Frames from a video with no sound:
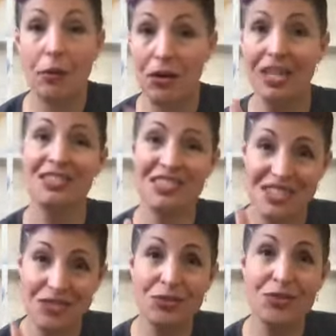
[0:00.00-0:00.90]
we can
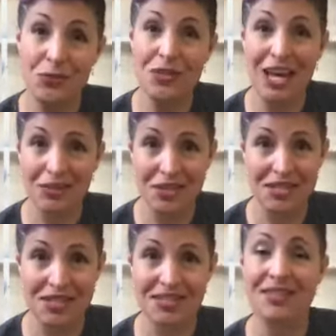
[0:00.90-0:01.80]
still do without
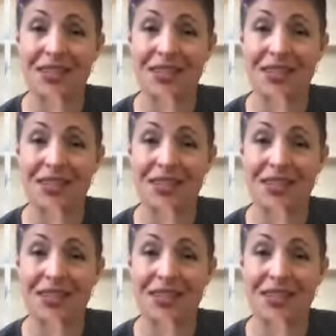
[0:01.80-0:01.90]
this.